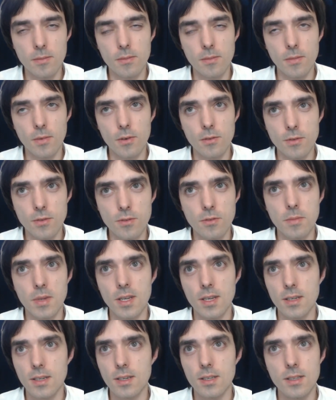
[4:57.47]
consuming,
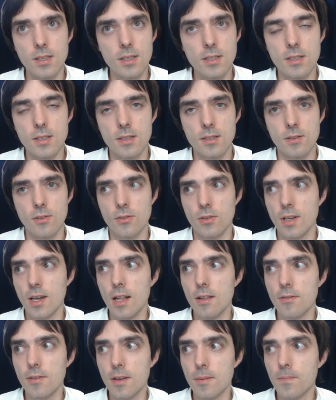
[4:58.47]
and this is not
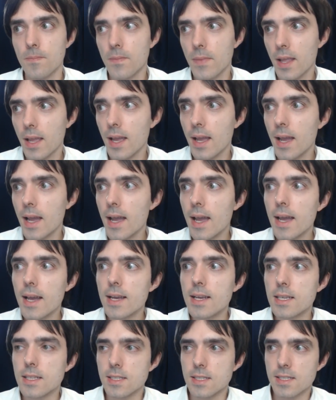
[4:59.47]
healthy.
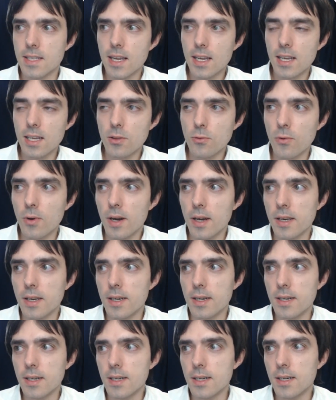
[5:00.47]
And second one,
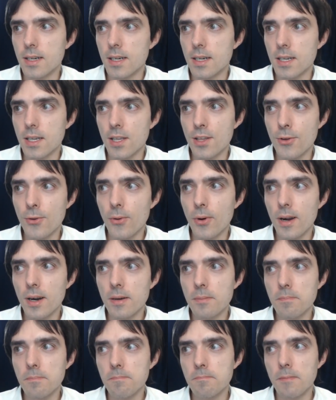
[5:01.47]
you are
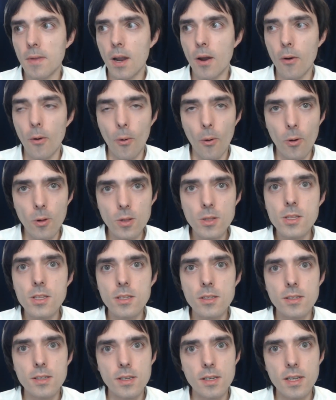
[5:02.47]
called
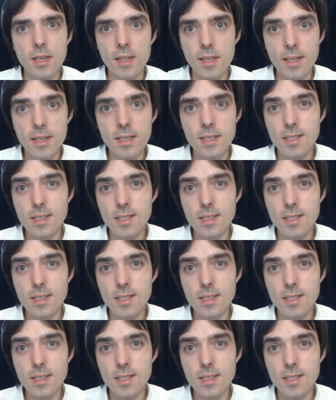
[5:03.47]
in these